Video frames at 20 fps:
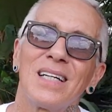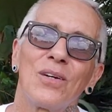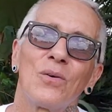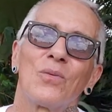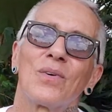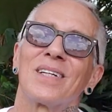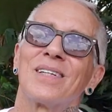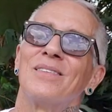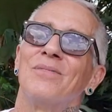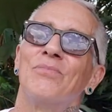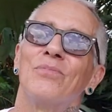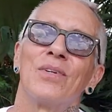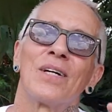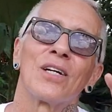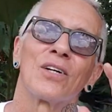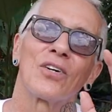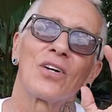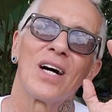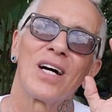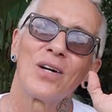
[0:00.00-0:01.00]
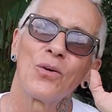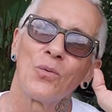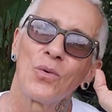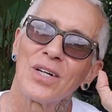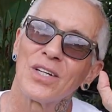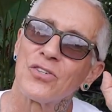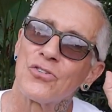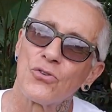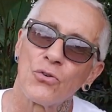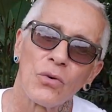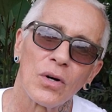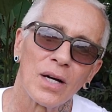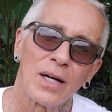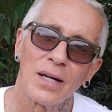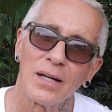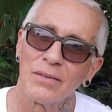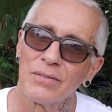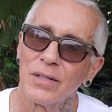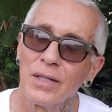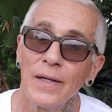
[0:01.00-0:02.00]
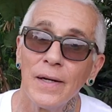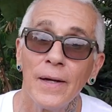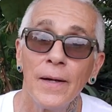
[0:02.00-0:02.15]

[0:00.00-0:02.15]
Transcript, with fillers: I don't want to rent a, I don't want to drive.